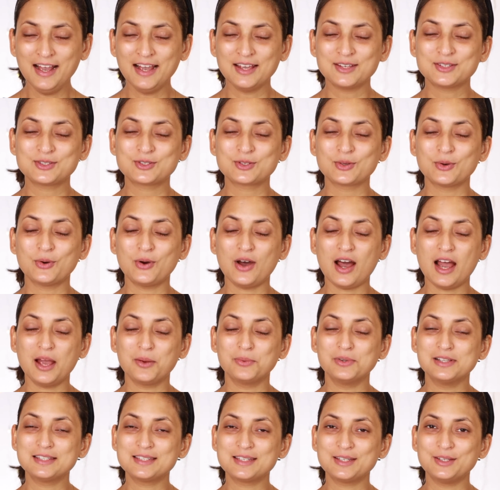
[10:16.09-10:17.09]
So I
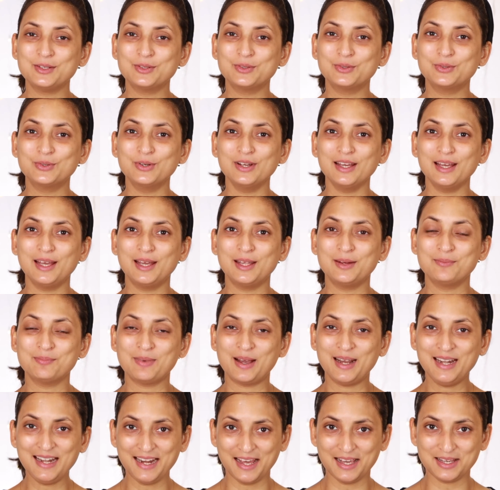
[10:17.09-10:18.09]
will see you in
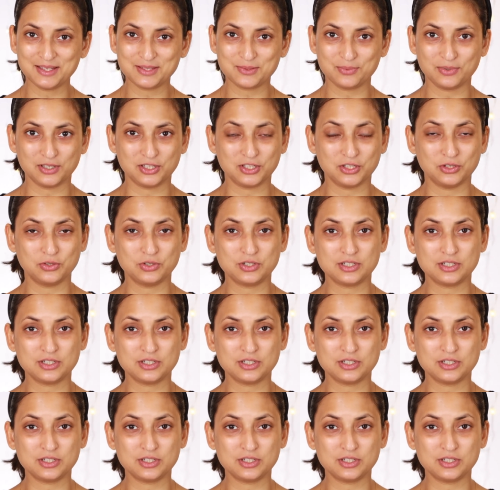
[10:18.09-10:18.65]
my next video.